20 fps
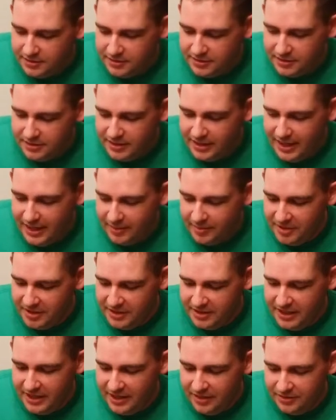dabbing it
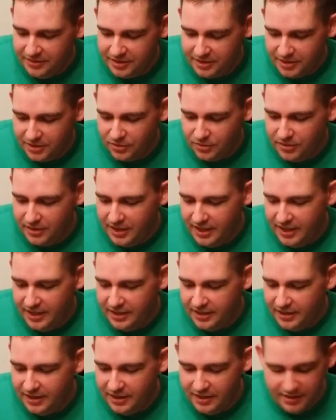down to create
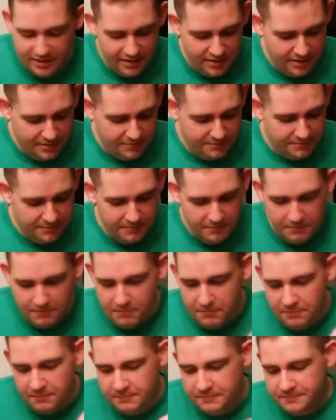a
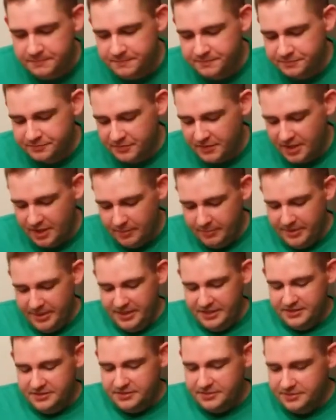
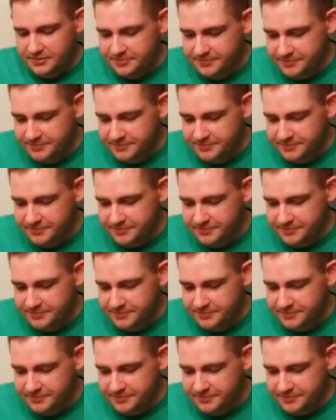base